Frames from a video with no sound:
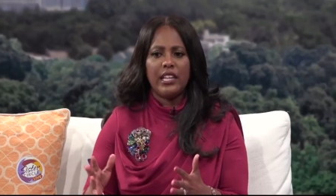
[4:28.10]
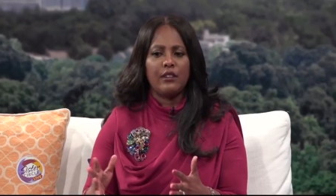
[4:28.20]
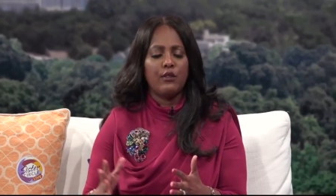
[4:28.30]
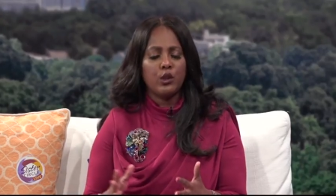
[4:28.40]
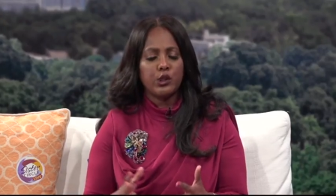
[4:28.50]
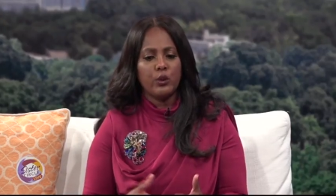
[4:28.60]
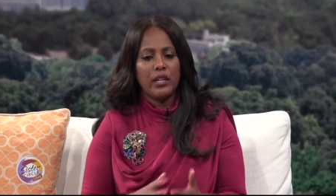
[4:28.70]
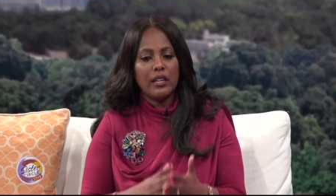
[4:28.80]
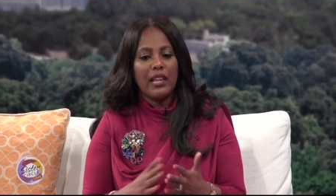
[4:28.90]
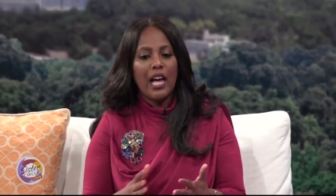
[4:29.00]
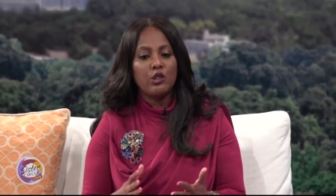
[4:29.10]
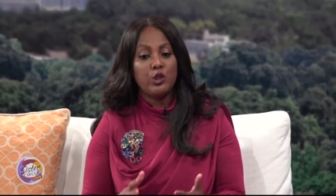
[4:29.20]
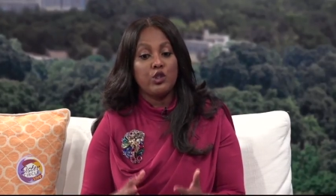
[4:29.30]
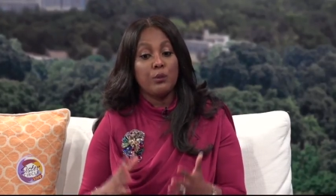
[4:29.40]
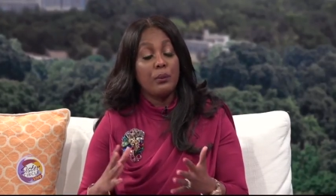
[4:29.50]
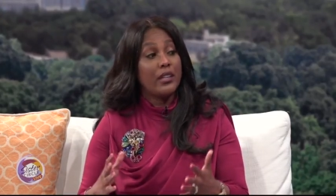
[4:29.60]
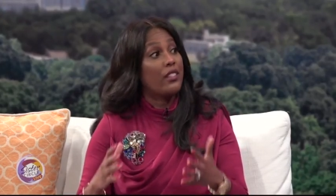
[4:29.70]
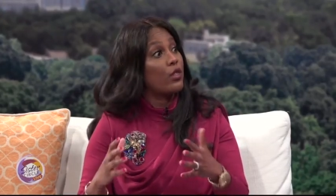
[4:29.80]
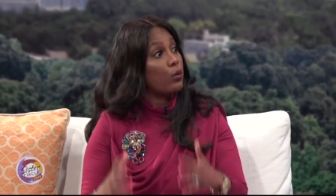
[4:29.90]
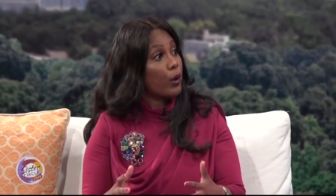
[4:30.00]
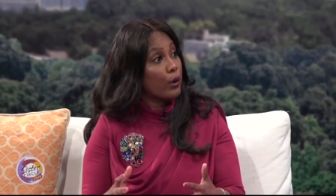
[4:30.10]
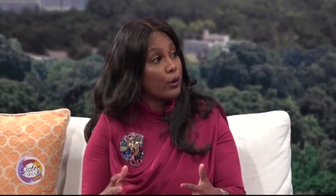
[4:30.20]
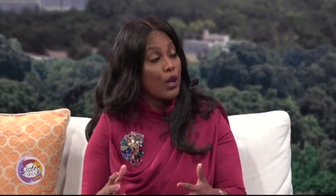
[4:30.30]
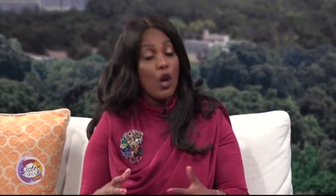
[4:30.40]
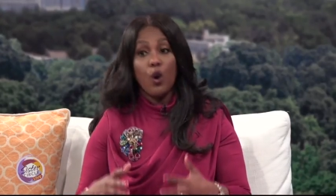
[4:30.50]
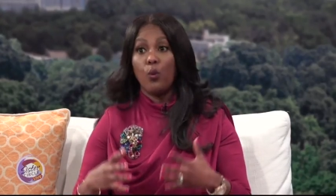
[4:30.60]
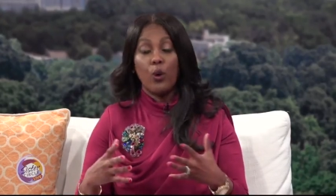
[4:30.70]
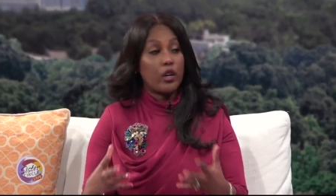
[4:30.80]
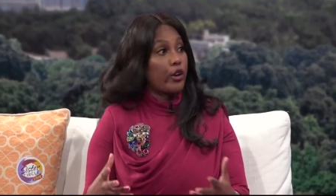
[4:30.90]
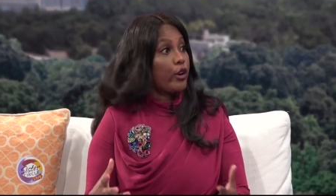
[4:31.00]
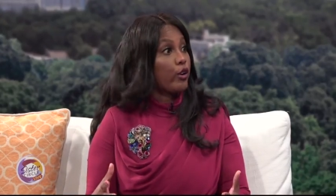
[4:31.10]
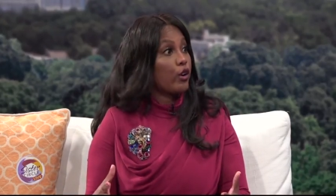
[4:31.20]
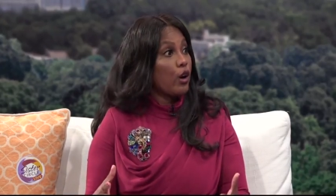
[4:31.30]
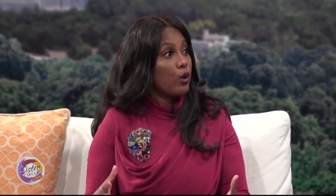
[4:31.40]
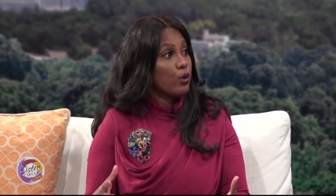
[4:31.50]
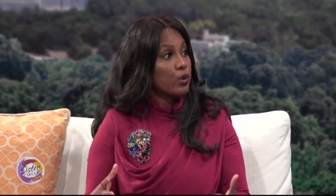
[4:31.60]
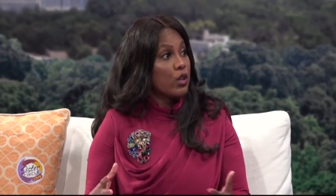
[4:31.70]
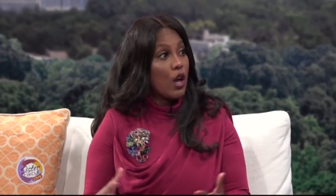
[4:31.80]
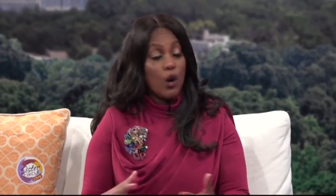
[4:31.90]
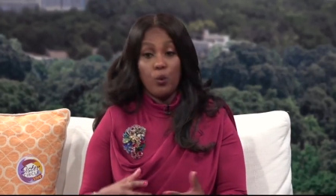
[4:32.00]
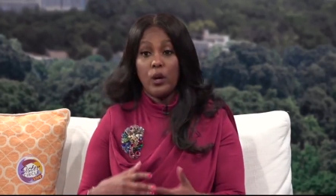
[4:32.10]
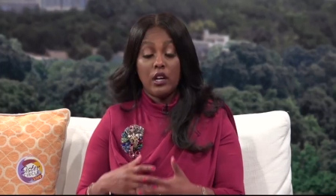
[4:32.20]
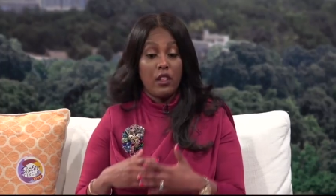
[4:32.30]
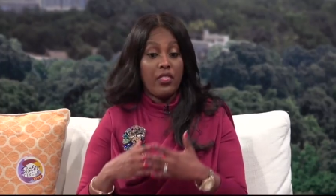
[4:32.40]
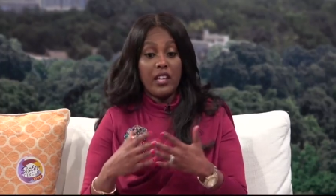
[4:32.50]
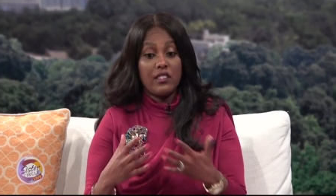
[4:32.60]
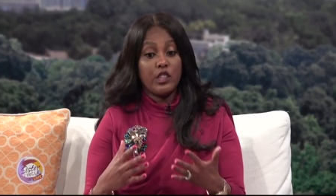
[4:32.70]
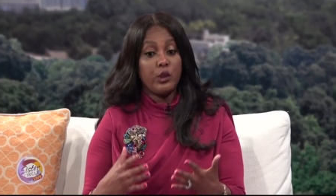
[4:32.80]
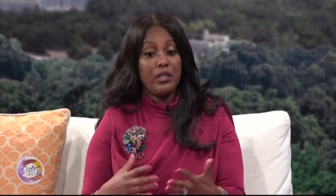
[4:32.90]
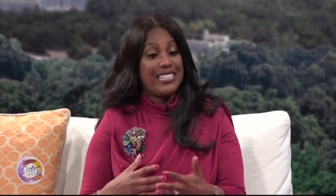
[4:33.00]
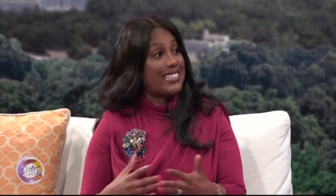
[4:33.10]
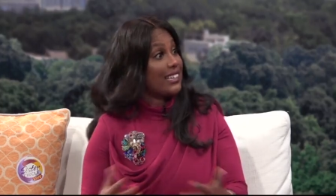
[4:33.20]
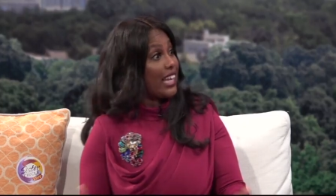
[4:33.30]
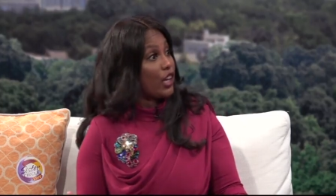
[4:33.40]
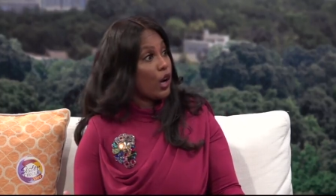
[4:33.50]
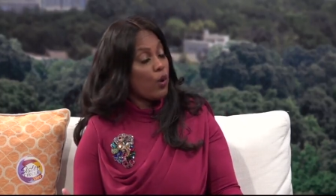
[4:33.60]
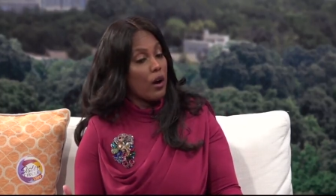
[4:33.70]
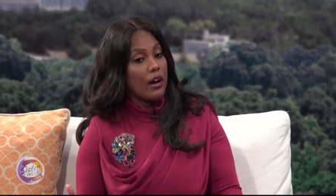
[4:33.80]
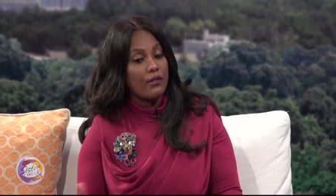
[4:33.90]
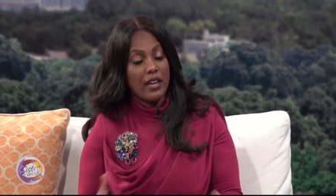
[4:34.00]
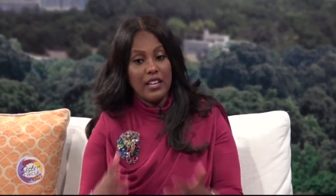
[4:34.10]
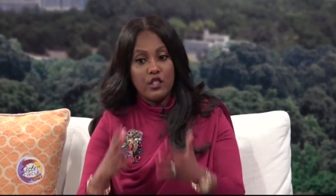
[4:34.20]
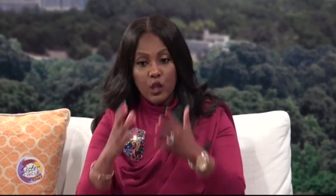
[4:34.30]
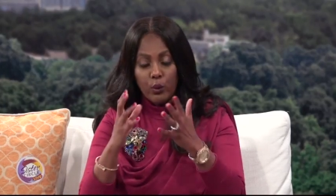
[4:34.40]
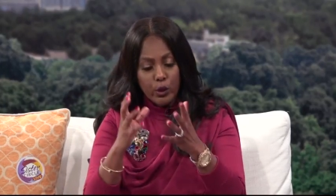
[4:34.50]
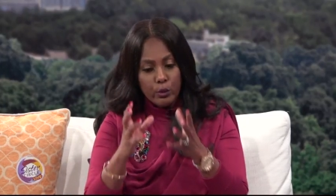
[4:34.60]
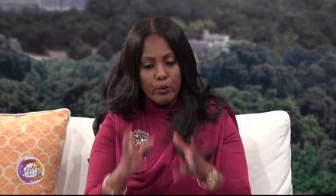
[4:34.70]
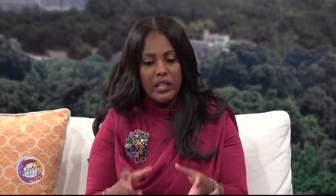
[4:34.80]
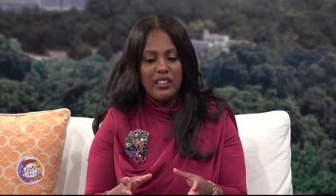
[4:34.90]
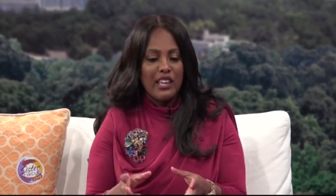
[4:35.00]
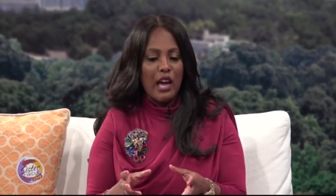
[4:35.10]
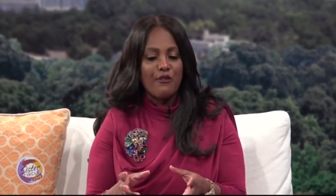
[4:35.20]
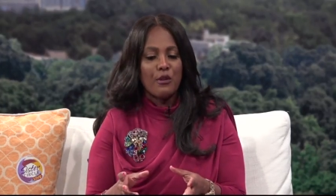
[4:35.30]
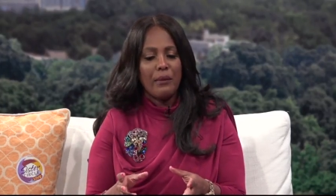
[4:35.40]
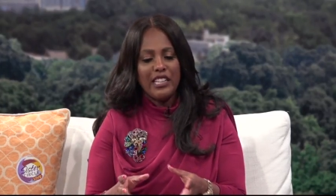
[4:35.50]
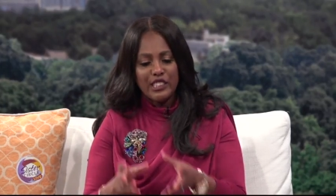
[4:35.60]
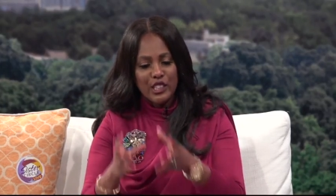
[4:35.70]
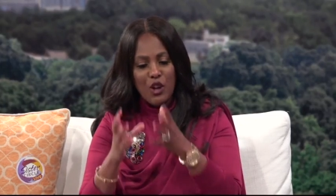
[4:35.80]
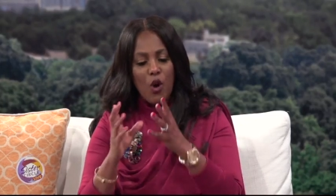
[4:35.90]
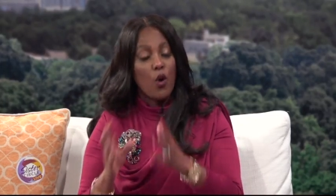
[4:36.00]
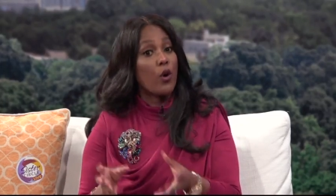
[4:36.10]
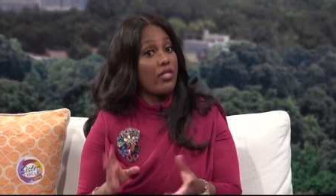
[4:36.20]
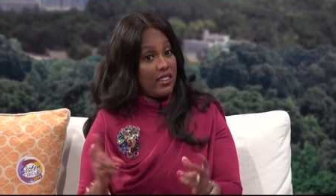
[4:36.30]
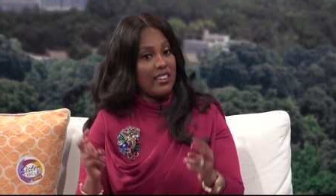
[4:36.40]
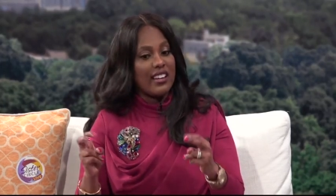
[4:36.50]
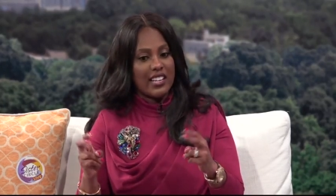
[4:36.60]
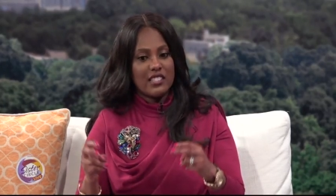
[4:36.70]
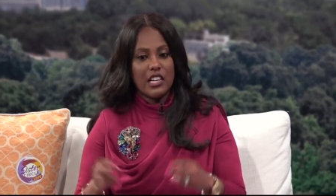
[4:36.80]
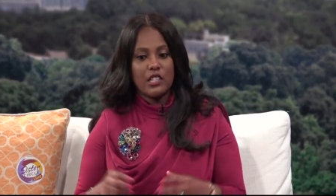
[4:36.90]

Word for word: day devotional, it allows you to put in the work. What are your goals? What are the things that you need to let go of? And so when you read the affirmation, or the nuggets